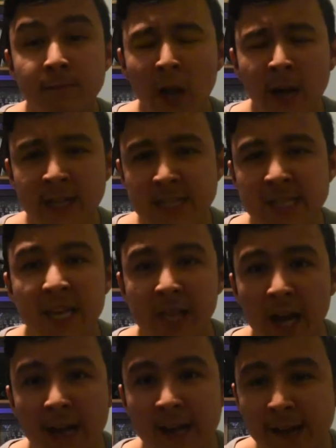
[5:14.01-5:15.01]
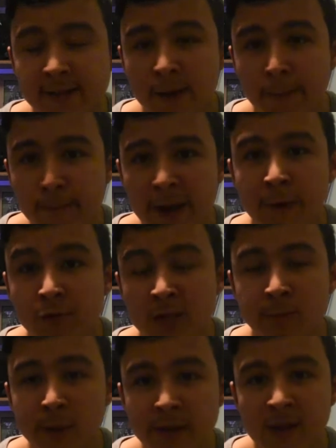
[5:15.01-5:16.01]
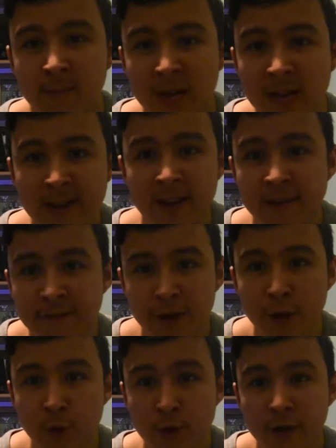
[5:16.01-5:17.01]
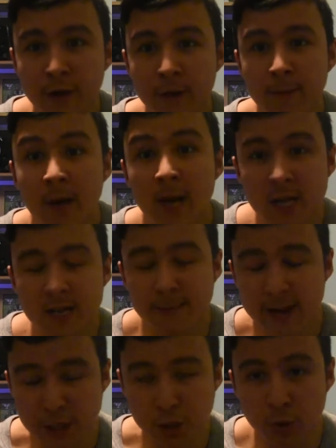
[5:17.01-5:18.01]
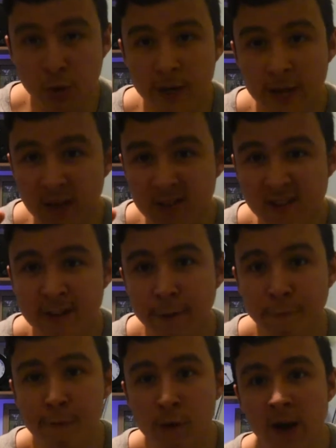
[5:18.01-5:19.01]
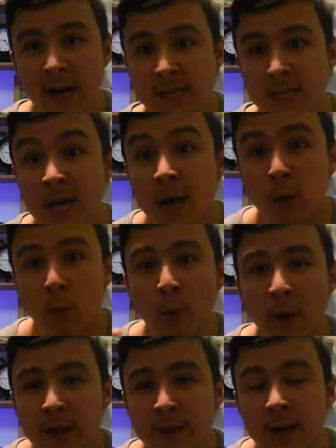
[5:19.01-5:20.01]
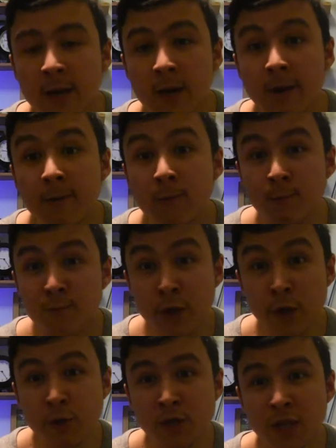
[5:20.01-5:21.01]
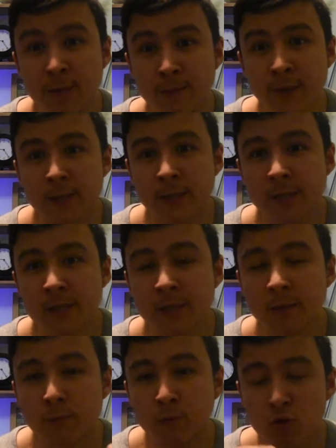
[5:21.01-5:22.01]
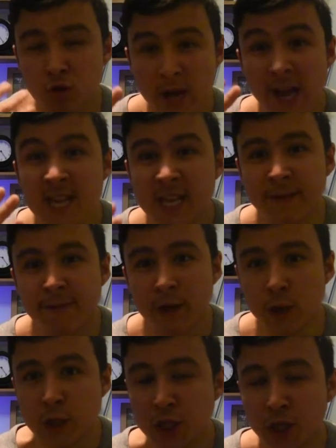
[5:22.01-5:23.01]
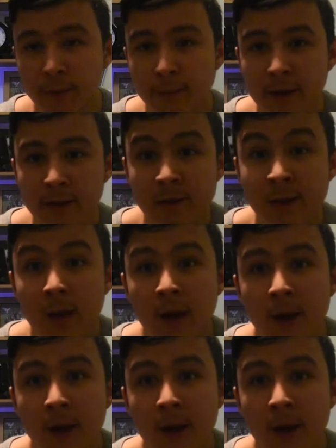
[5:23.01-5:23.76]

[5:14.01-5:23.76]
like I said, that leaves a big responsibility for YouTube to make sure it still thrives with YouTubers, creative YouTubers,